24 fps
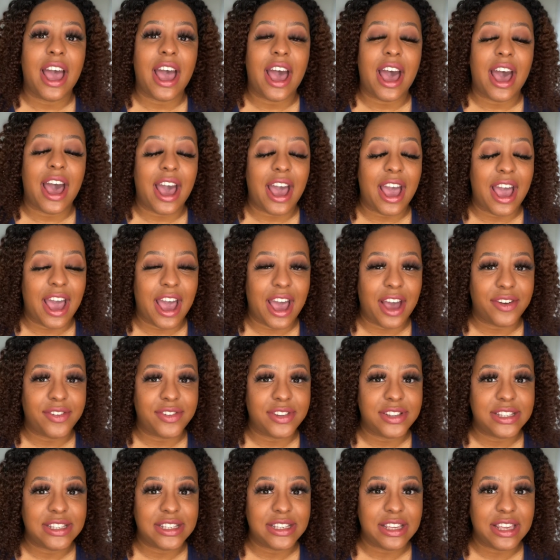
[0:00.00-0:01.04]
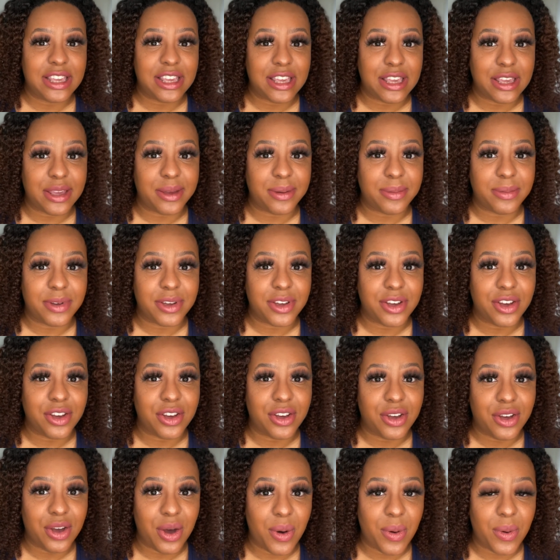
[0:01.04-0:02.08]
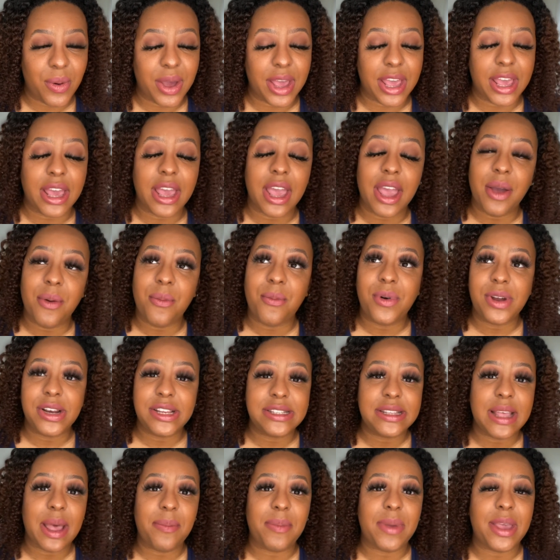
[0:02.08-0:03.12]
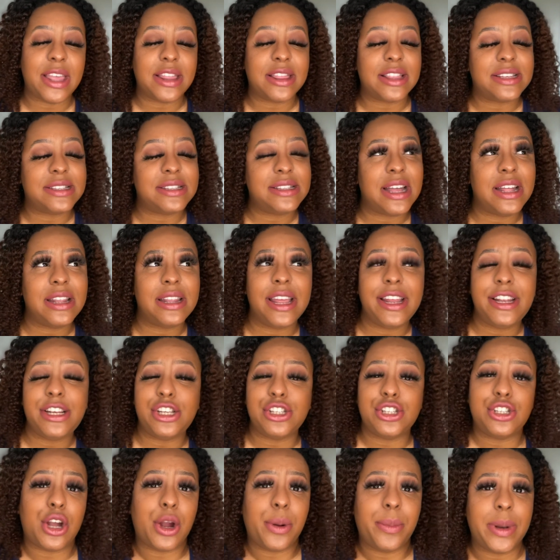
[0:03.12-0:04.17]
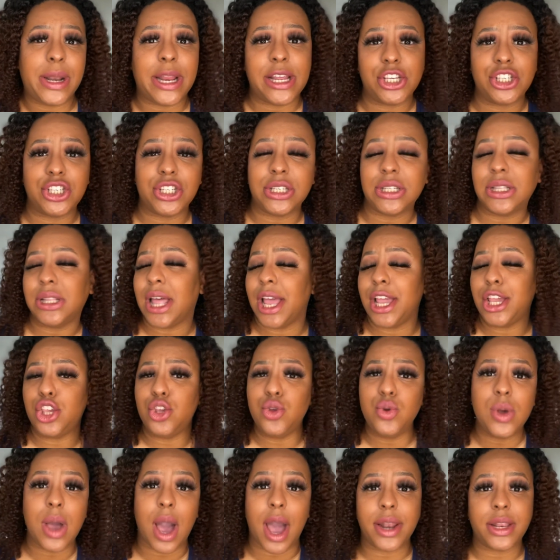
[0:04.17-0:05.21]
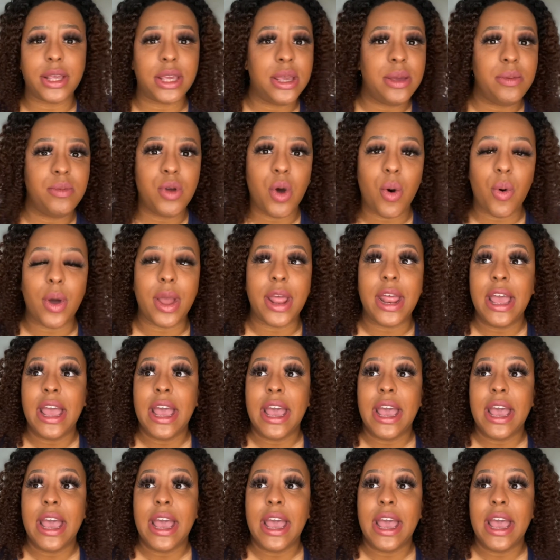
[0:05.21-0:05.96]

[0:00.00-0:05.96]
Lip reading: I have to keep going. And what does that mean? That's not like determination, like you gotta keep going.